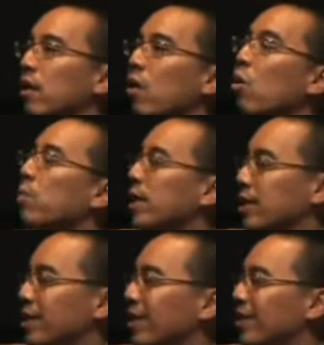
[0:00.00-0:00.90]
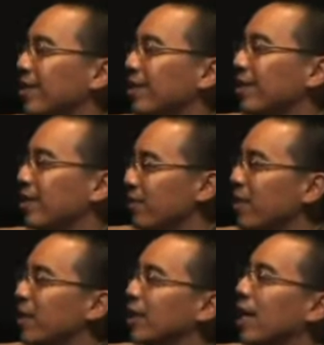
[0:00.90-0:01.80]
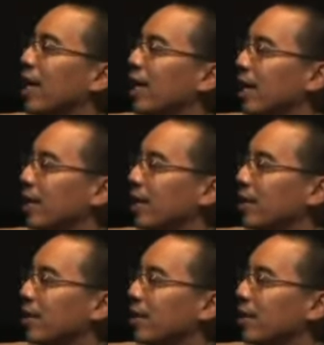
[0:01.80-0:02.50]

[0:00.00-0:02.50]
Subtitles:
hopelessness living in Thailand.